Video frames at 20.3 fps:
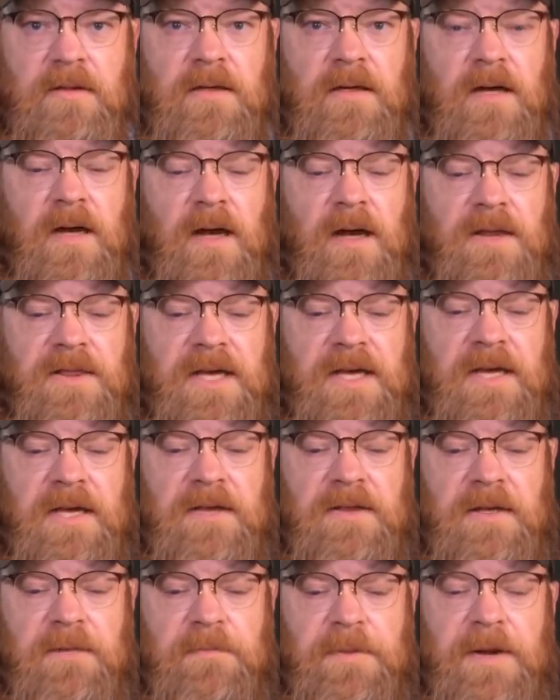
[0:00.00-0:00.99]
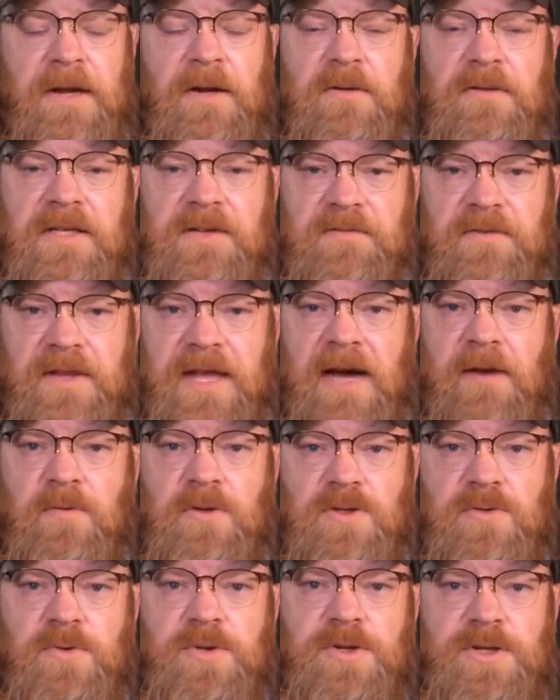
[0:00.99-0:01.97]
uh, the the penalty for that
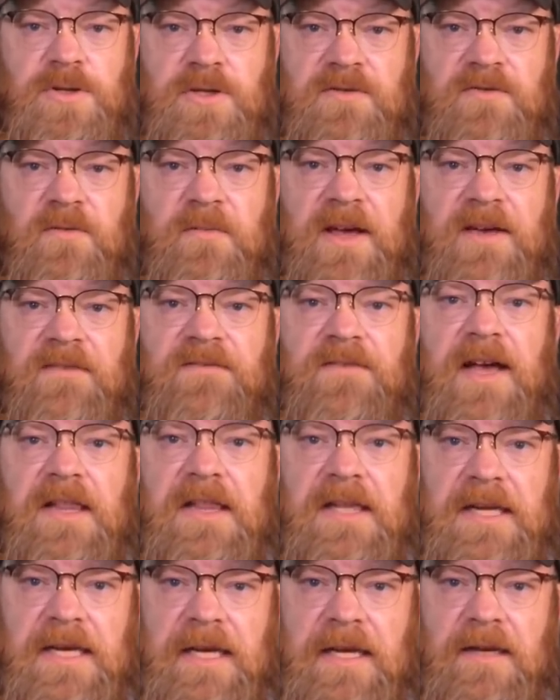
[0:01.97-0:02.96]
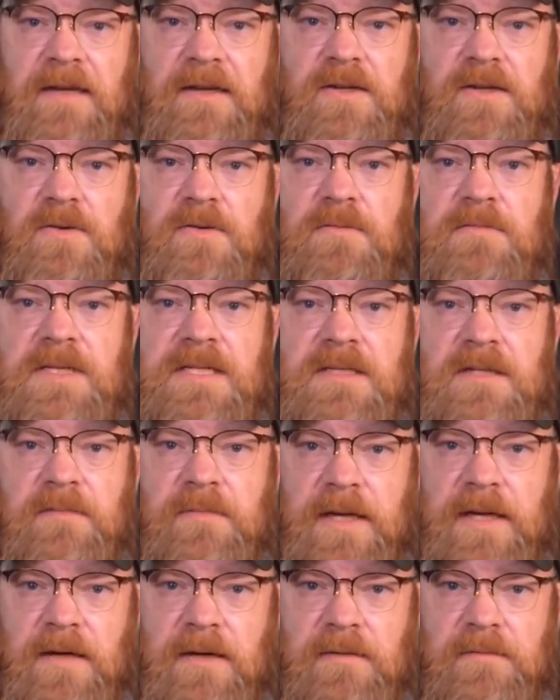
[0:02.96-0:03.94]
was reduced from a felony to a
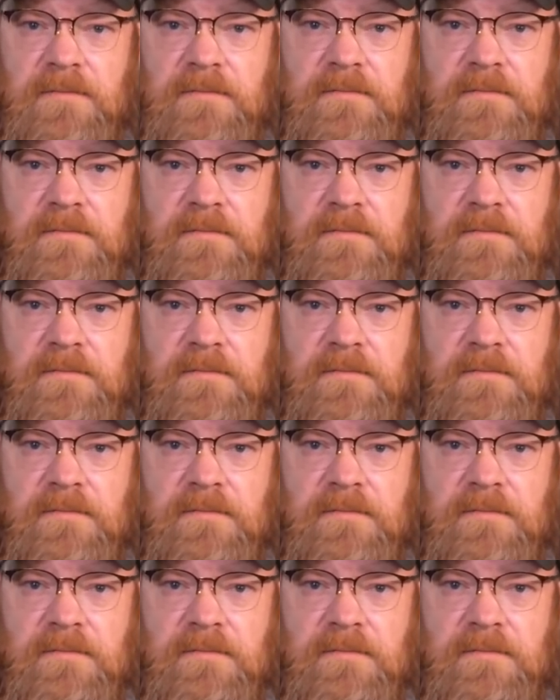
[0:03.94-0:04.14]
misdemeanor,